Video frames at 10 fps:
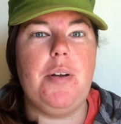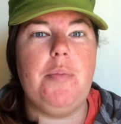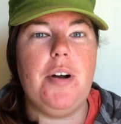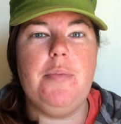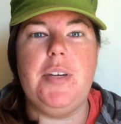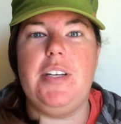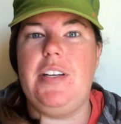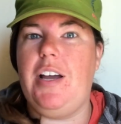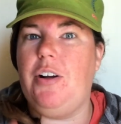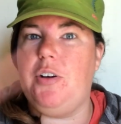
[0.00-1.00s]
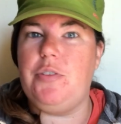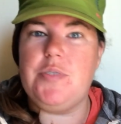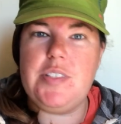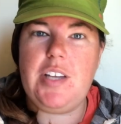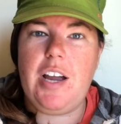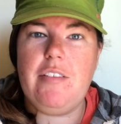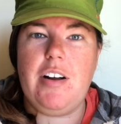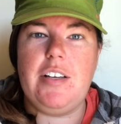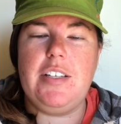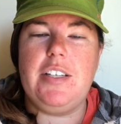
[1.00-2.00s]
apartment now goes
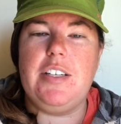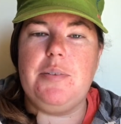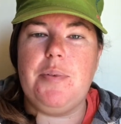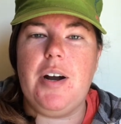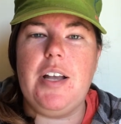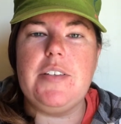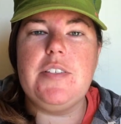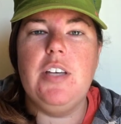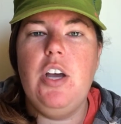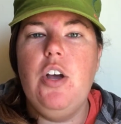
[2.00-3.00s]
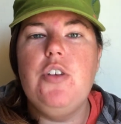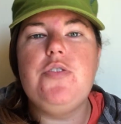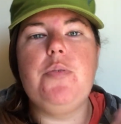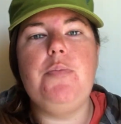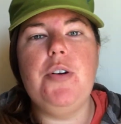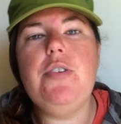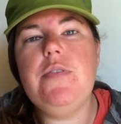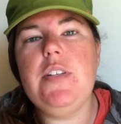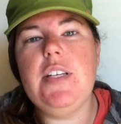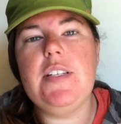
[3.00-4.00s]
skyrocketing in a price. So both
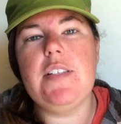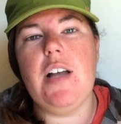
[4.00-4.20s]
of these